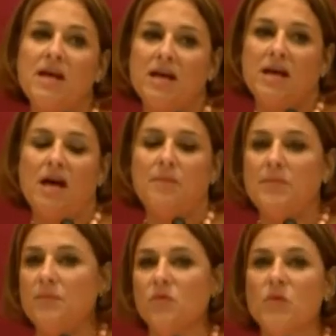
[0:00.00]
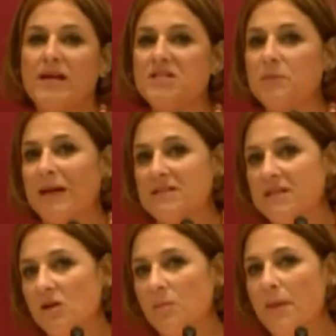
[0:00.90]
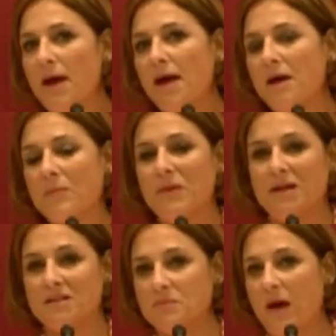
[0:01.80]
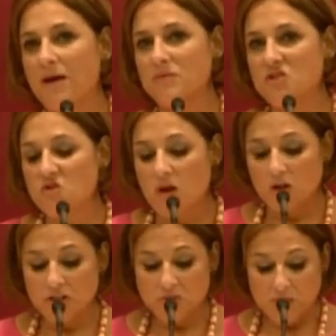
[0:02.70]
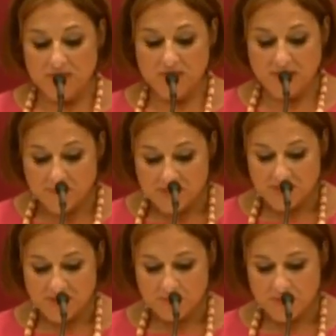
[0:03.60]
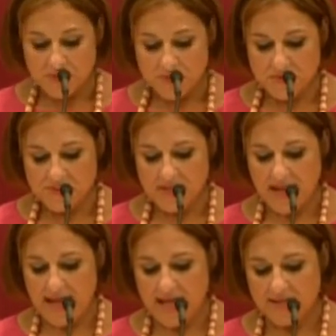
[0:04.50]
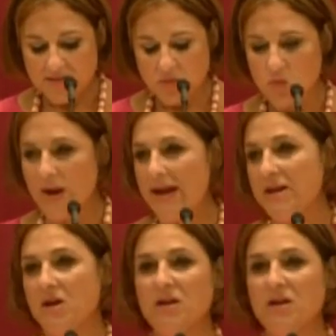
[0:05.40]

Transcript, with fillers: um, raised by a single mom, and his mom struggled with substance abuse and radio.